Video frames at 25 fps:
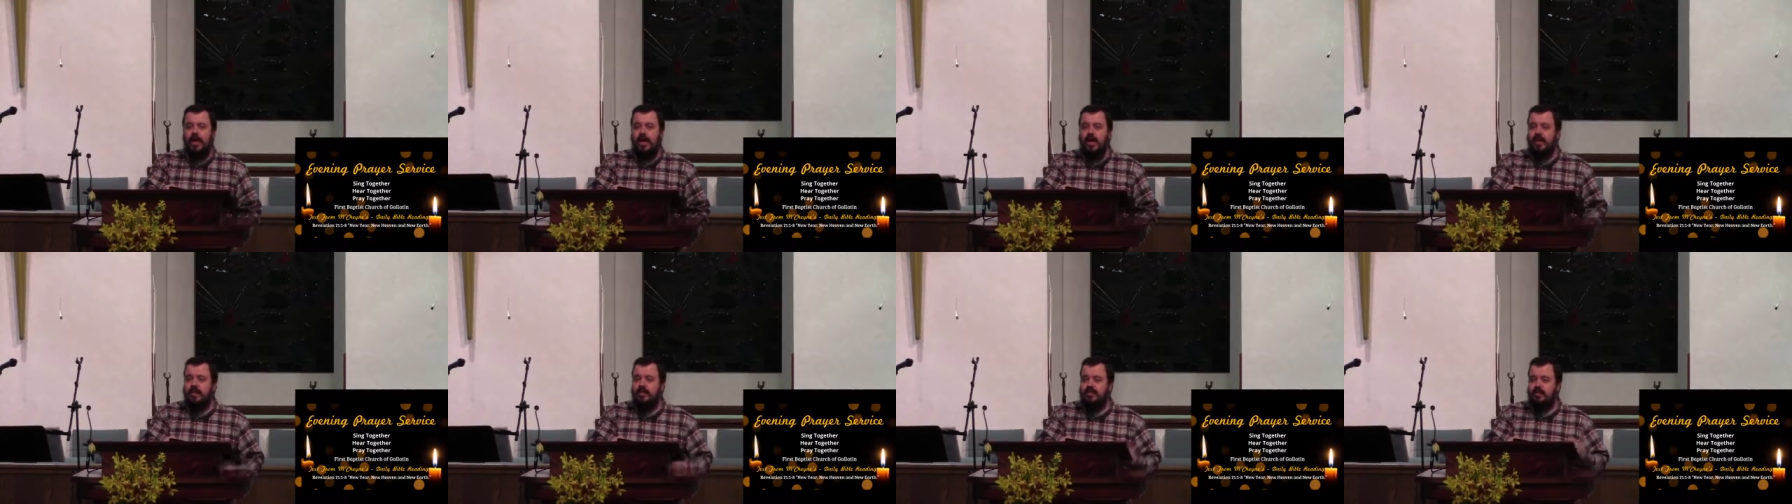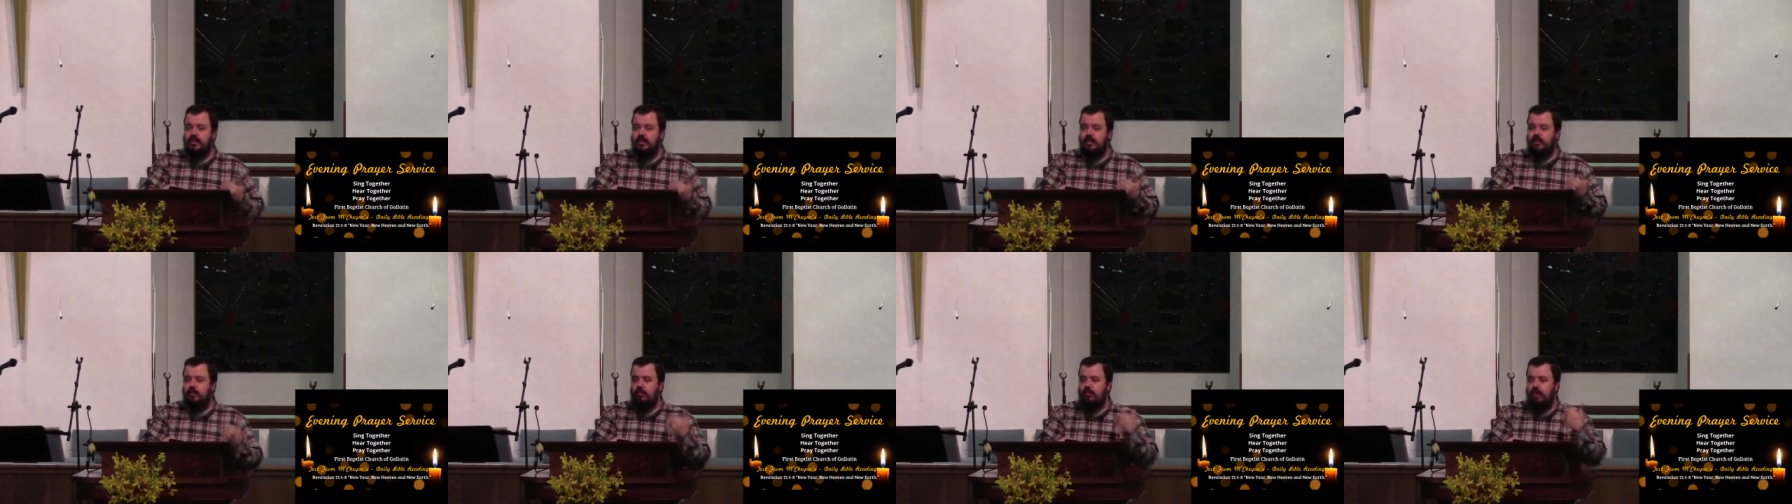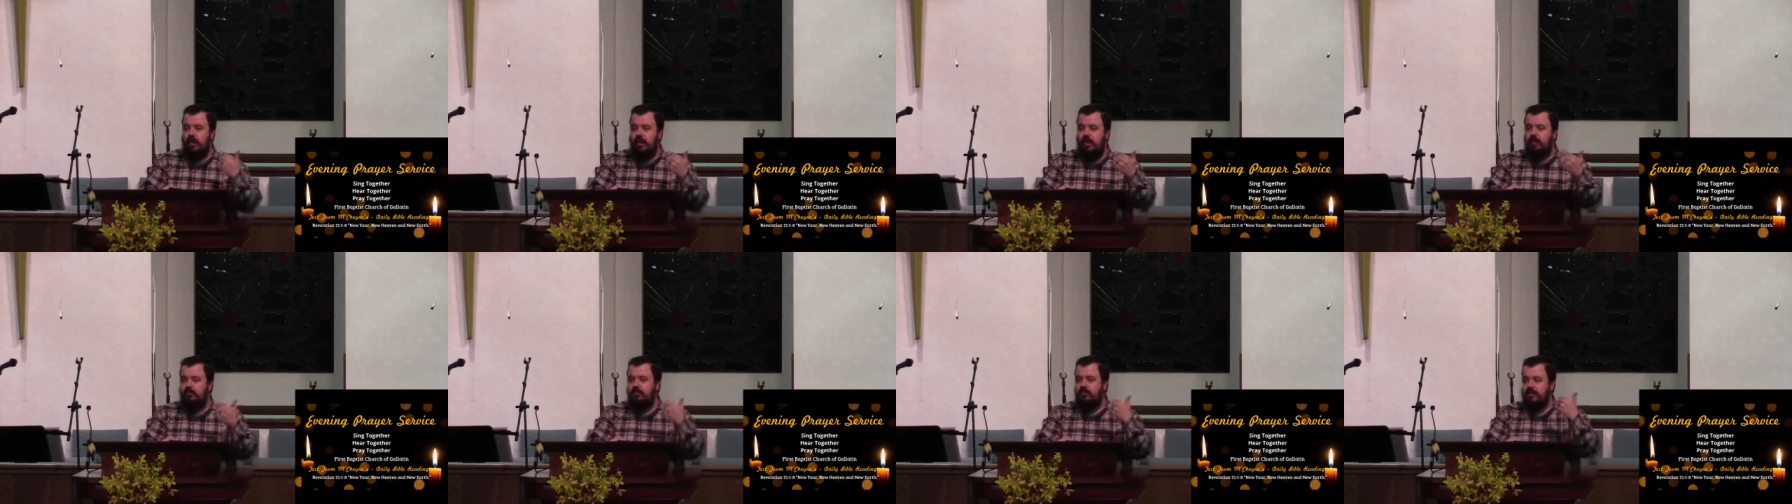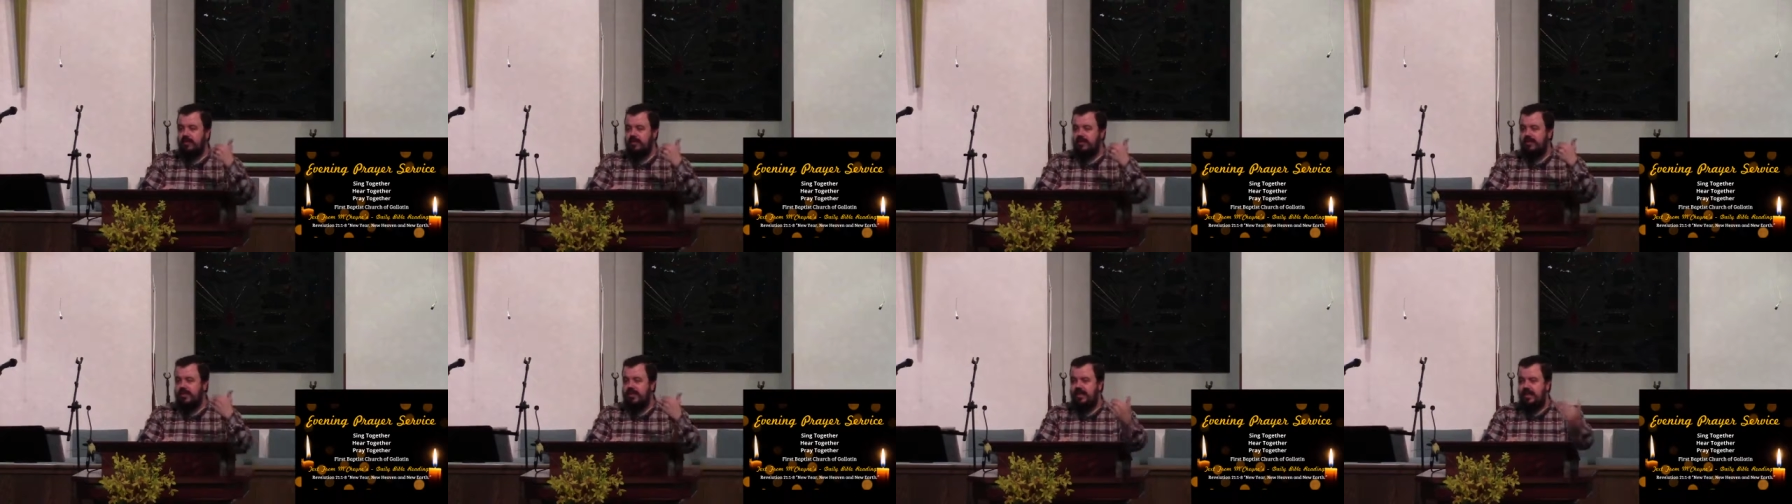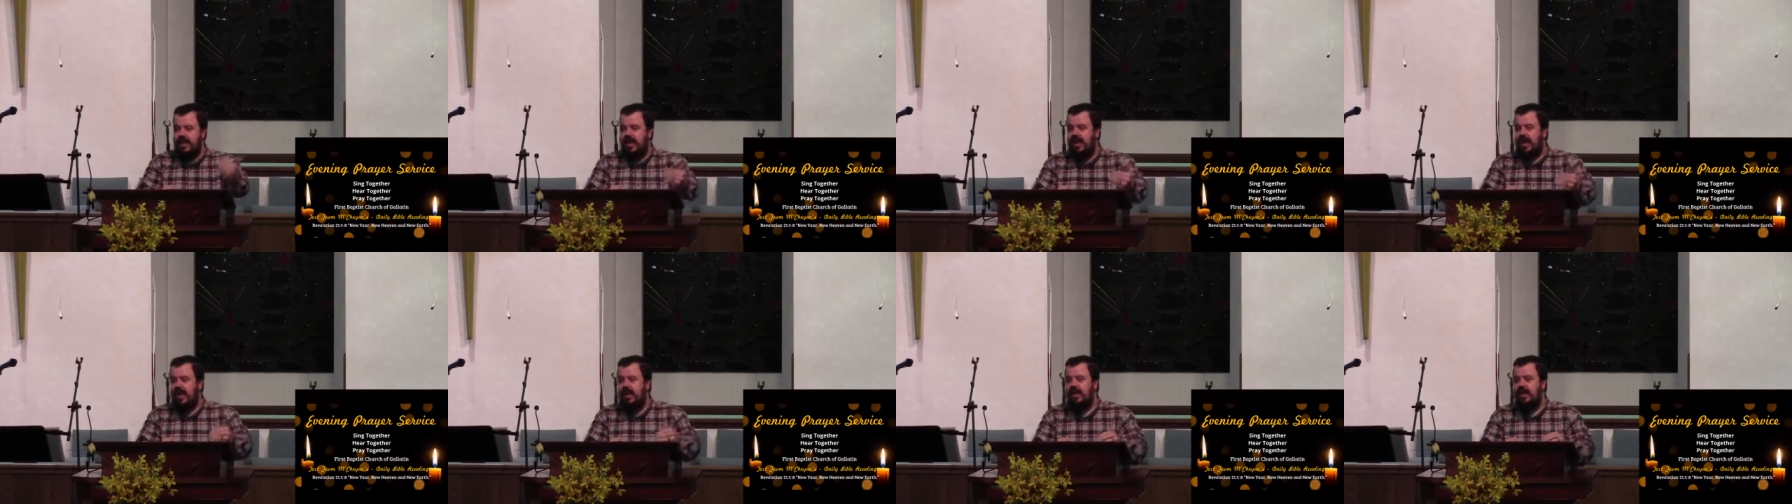is still relevant
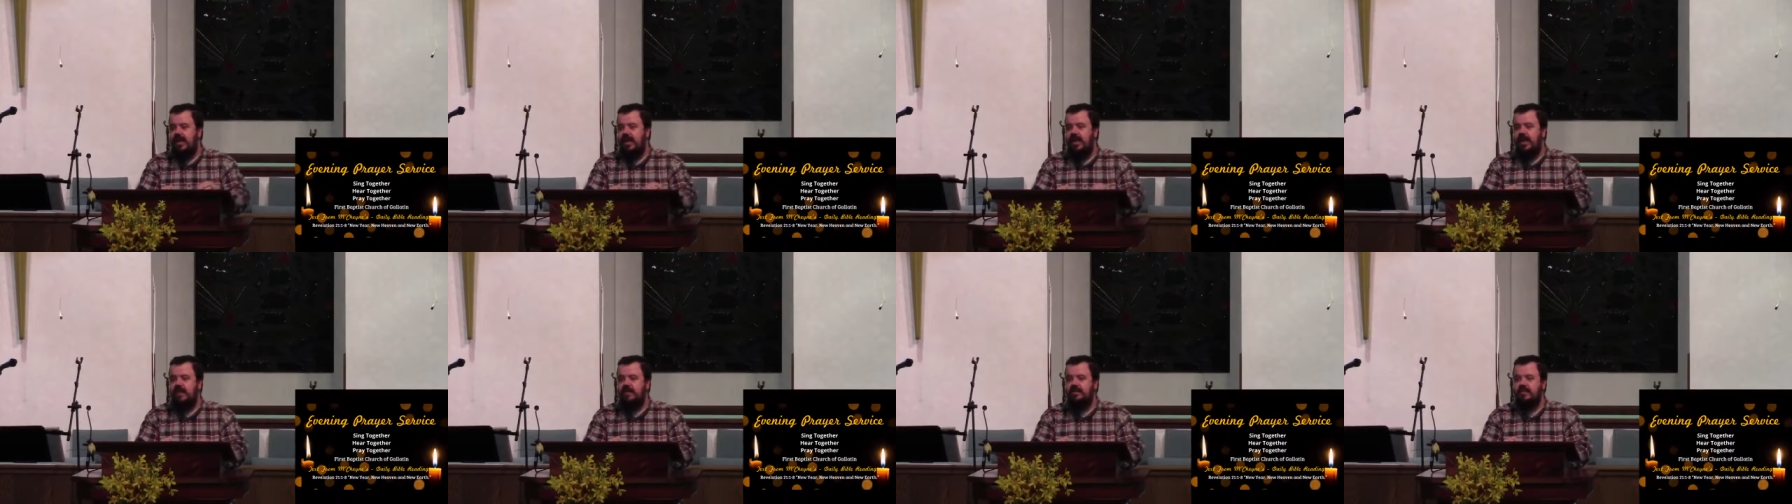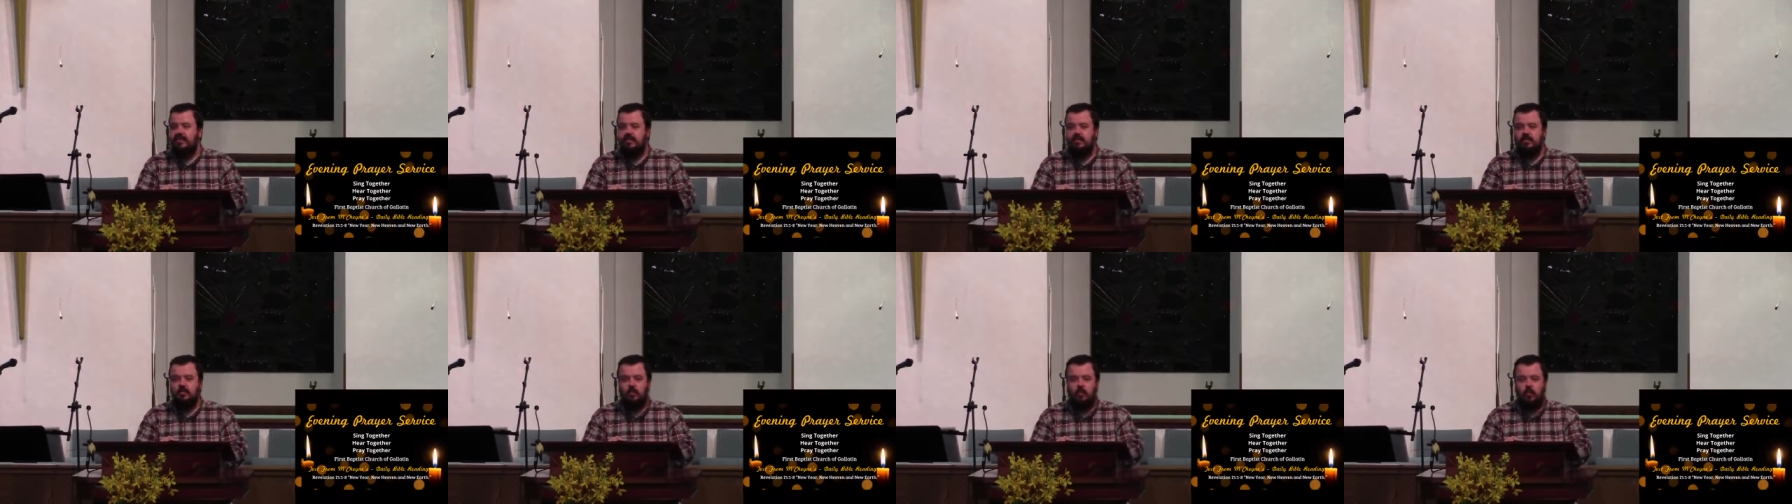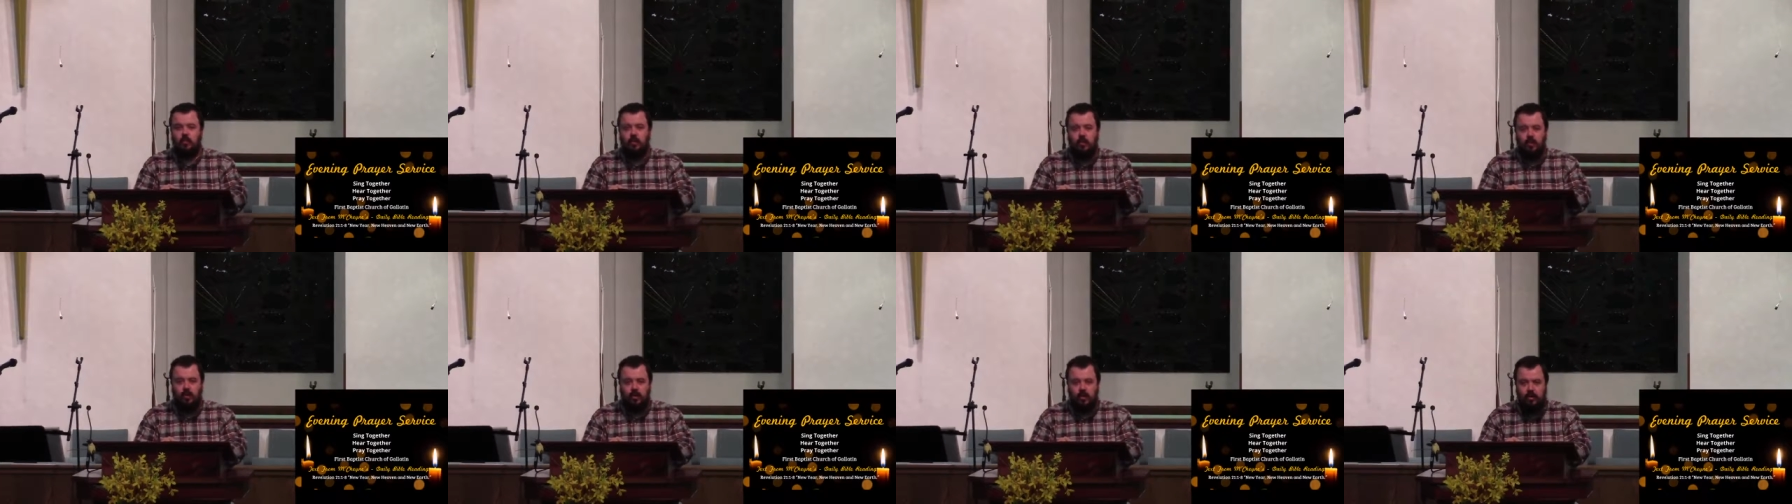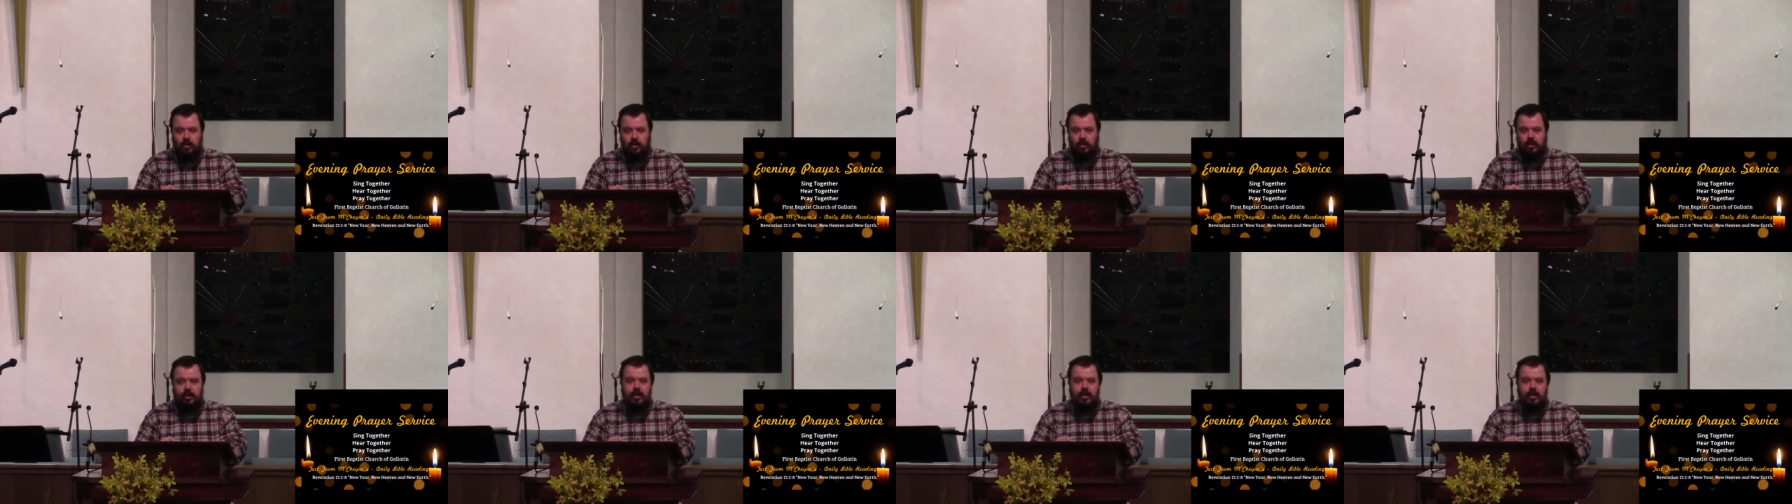today as his word